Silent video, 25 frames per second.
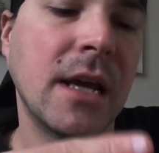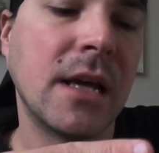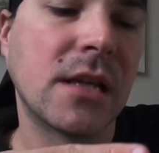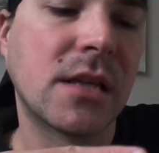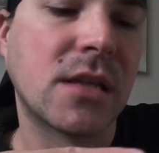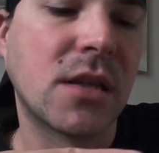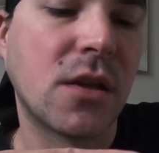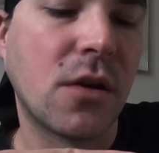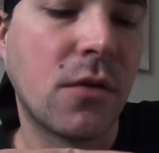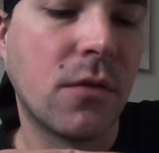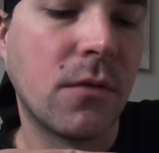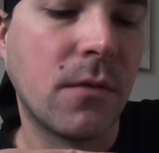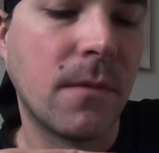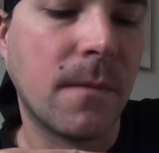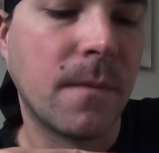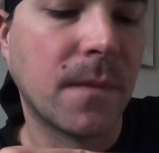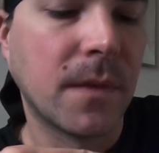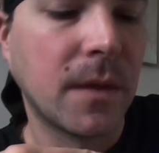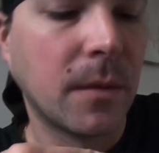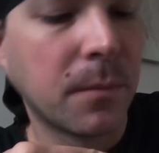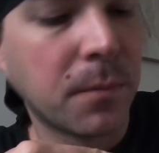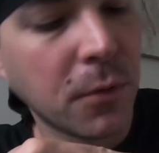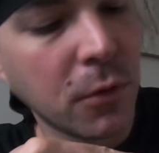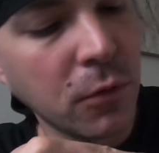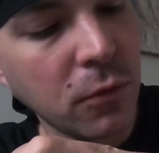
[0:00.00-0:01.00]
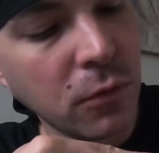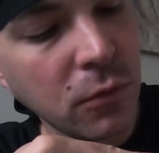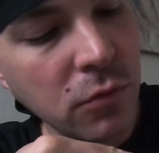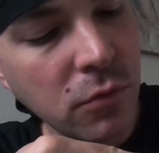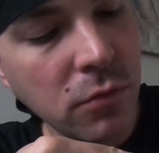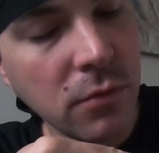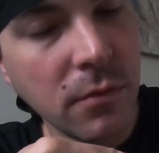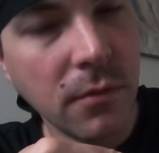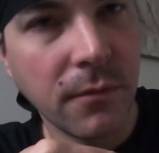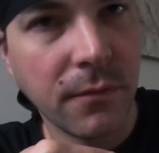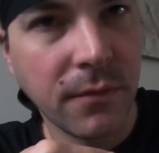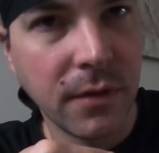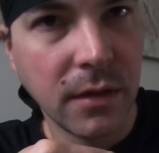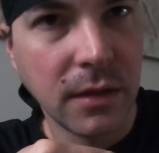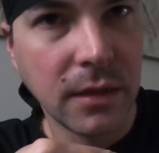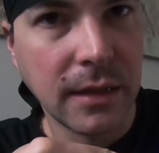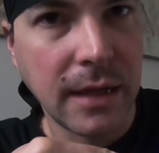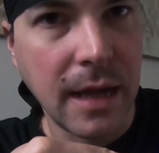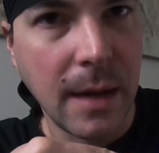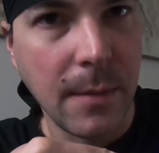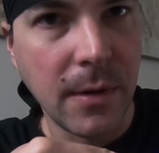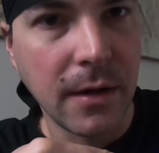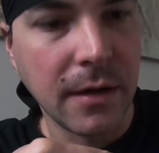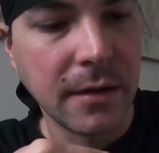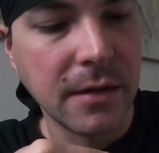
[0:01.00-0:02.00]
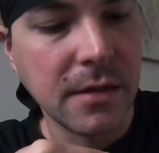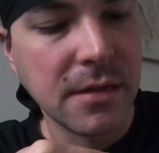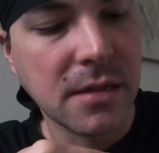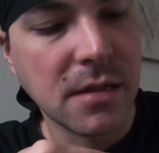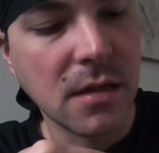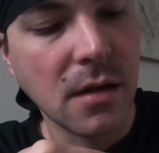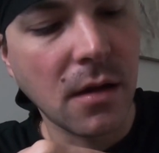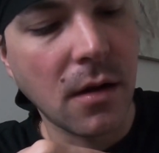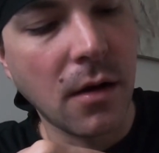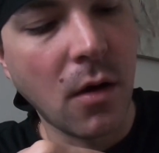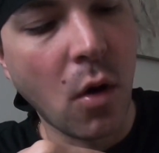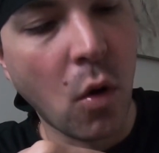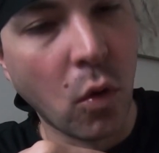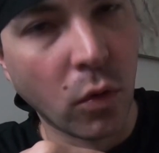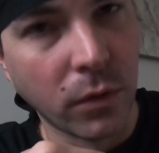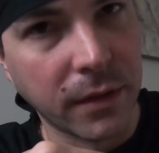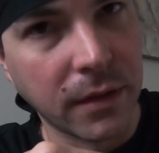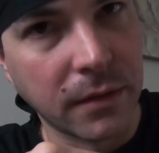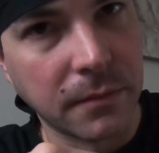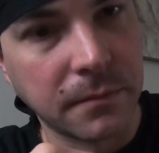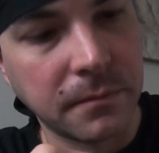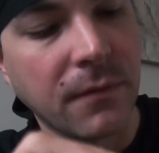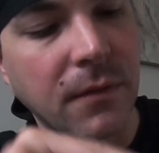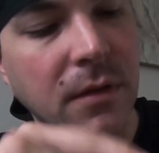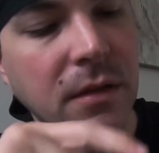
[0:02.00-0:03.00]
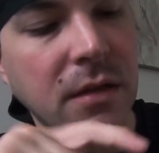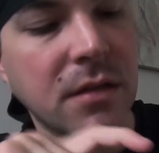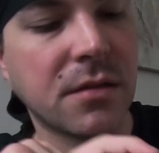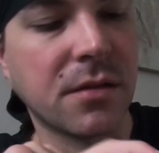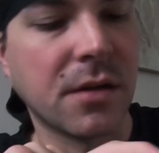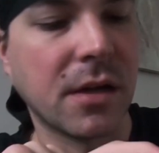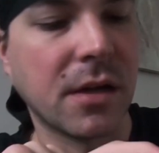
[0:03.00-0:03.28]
So blue when the camera is on. When it's